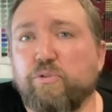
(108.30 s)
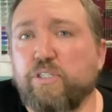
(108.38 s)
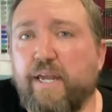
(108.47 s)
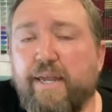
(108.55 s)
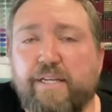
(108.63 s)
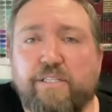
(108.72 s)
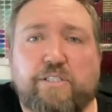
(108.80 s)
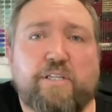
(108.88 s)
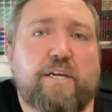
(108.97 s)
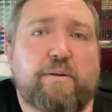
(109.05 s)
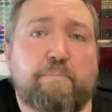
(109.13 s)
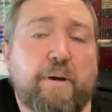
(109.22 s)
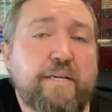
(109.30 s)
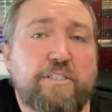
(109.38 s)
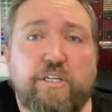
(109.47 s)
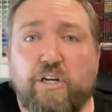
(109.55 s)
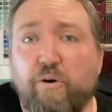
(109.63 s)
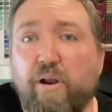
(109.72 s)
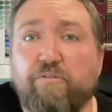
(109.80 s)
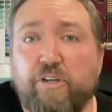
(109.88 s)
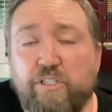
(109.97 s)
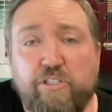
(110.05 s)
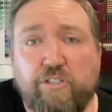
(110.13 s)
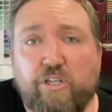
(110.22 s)
text and basic graphic
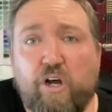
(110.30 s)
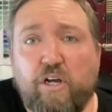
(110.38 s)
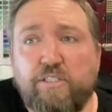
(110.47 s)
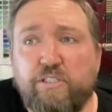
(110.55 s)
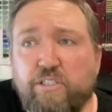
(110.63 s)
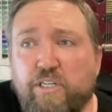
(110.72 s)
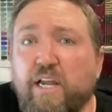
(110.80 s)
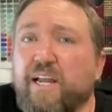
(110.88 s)
designs.